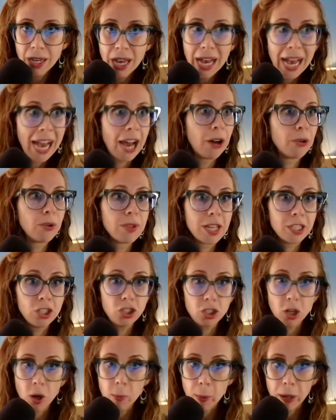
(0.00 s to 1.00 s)
How do they
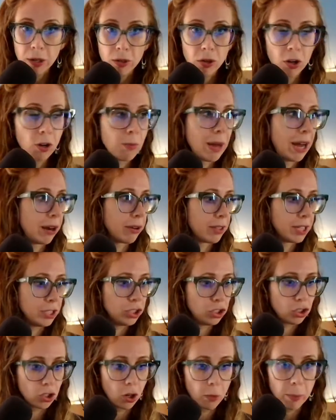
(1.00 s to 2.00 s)
show up on Chrome? How do they
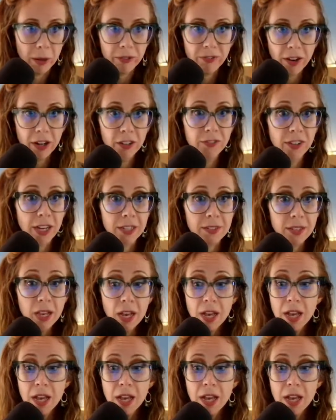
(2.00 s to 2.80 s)
show up on Firefox?